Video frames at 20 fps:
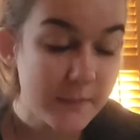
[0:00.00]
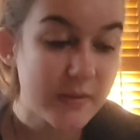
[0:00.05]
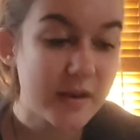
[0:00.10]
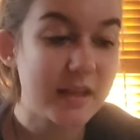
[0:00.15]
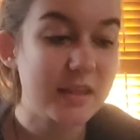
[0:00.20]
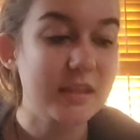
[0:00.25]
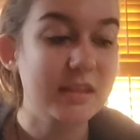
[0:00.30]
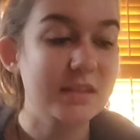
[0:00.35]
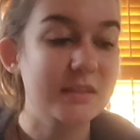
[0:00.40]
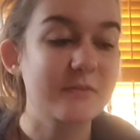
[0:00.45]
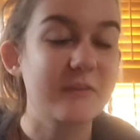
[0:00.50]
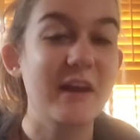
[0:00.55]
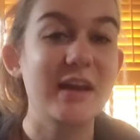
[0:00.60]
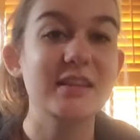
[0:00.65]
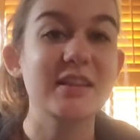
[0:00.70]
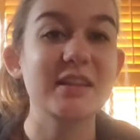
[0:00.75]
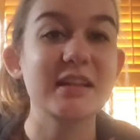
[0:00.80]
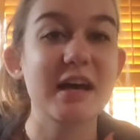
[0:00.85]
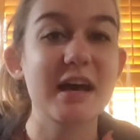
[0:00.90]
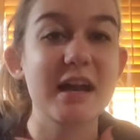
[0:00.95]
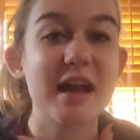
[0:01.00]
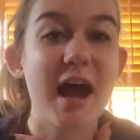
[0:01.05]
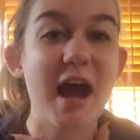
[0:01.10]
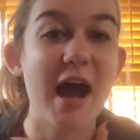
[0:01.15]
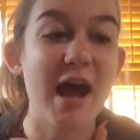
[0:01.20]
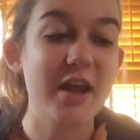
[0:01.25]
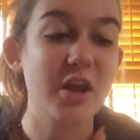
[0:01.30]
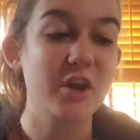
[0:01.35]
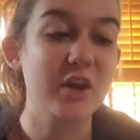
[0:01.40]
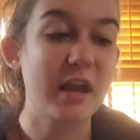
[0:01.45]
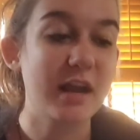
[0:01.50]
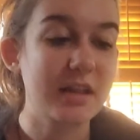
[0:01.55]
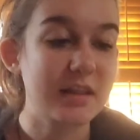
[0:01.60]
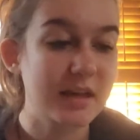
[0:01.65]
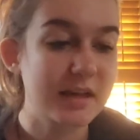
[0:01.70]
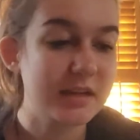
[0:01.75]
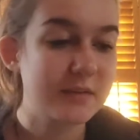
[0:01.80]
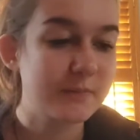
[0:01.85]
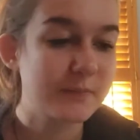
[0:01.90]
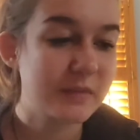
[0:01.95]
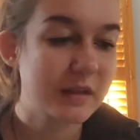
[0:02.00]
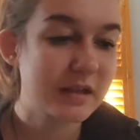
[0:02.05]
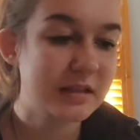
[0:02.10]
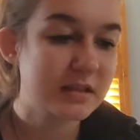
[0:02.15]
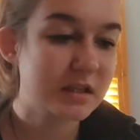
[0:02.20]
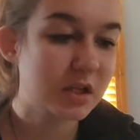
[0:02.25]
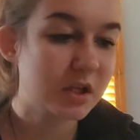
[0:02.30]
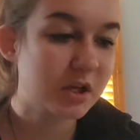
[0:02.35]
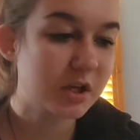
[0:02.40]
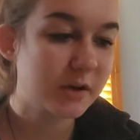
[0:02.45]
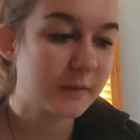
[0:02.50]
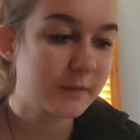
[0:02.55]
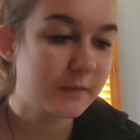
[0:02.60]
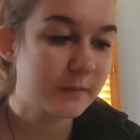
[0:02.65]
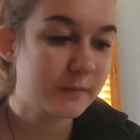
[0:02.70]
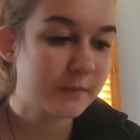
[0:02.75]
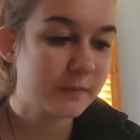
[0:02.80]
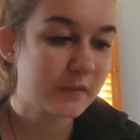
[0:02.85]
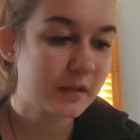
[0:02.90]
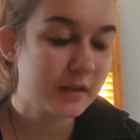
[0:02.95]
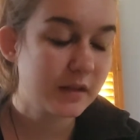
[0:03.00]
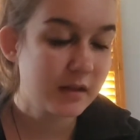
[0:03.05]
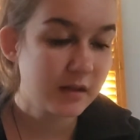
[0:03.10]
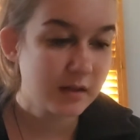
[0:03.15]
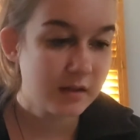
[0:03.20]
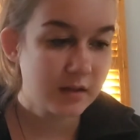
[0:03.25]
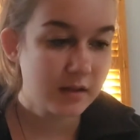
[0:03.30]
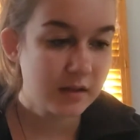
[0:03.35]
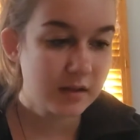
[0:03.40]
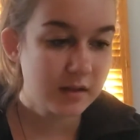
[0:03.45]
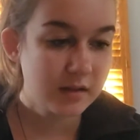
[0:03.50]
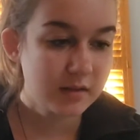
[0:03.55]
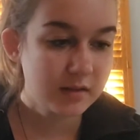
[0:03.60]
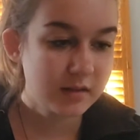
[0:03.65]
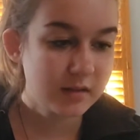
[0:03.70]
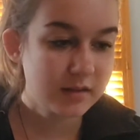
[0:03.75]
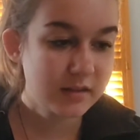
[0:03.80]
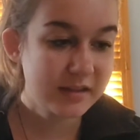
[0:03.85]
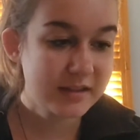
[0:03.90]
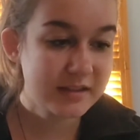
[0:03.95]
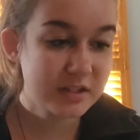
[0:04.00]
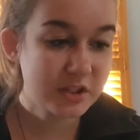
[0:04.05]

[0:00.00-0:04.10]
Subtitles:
but I think the fact that it had a higher neckline, it did good. This